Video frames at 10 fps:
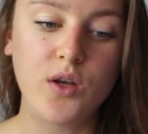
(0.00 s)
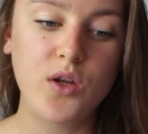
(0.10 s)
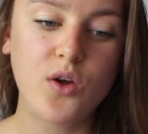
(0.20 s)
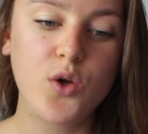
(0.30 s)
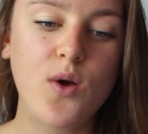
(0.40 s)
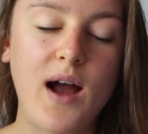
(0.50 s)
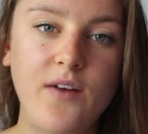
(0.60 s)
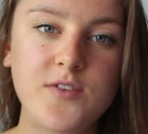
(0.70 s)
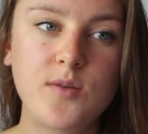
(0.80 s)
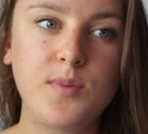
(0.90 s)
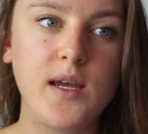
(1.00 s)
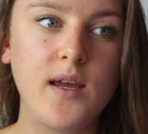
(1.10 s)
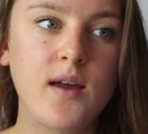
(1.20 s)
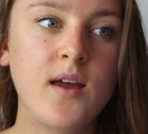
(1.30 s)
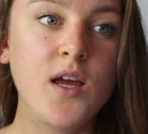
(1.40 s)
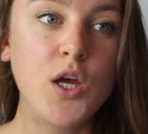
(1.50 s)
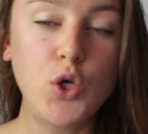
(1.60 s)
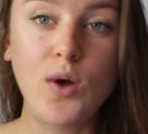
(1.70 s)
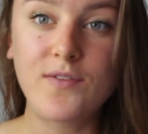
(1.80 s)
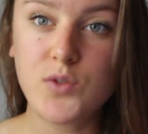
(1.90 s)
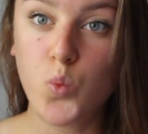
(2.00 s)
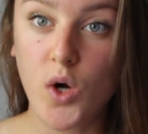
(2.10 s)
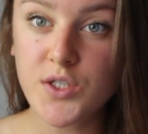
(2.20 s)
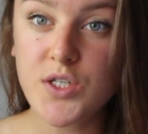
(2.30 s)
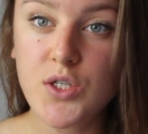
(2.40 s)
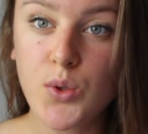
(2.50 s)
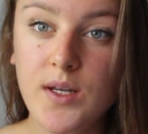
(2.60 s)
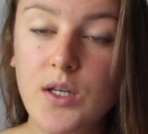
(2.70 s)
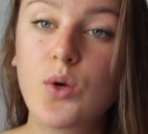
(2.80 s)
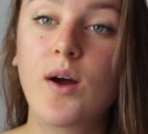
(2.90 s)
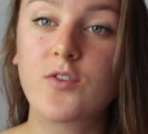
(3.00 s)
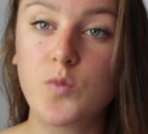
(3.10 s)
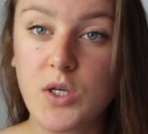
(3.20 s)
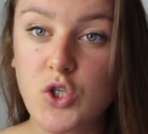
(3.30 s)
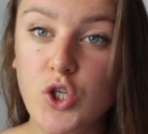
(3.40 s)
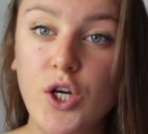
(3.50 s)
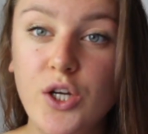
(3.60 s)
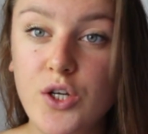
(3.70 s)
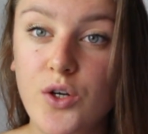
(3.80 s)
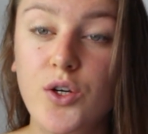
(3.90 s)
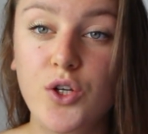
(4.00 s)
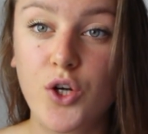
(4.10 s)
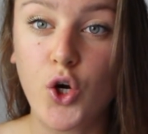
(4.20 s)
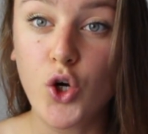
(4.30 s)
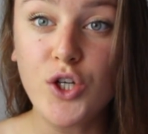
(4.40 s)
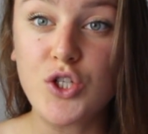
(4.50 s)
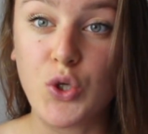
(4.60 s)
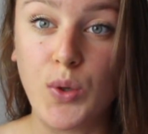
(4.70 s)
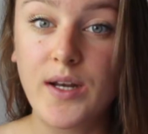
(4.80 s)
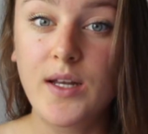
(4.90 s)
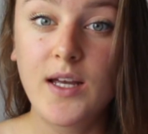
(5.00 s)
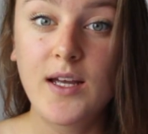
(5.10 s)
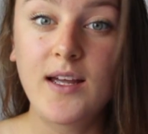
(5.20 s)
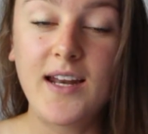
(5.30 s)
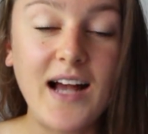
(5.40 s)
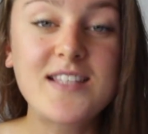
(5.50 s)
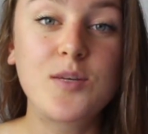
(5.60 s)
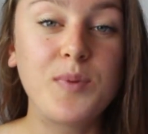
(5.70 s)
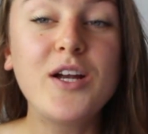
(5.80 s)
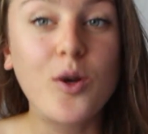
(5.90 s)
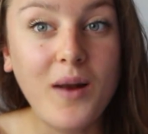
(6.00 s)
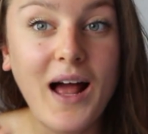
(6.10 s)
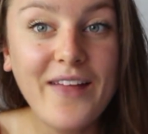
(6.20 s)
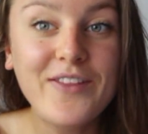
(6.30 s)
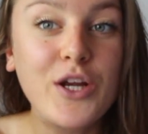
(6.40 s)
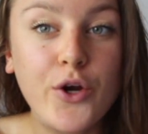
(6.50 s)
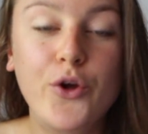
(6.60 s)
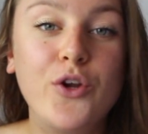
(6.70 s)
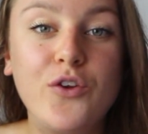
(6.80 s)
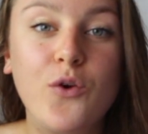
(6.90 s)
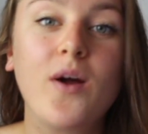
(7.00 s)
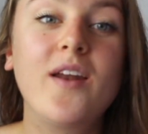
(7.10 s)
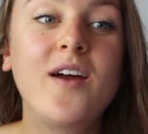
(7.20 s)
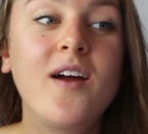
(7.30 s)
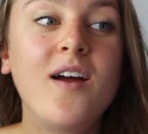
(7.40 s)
You know, you have to want to do it, you have to be sure you're going to do it, it has to be your plan that you're going to do it,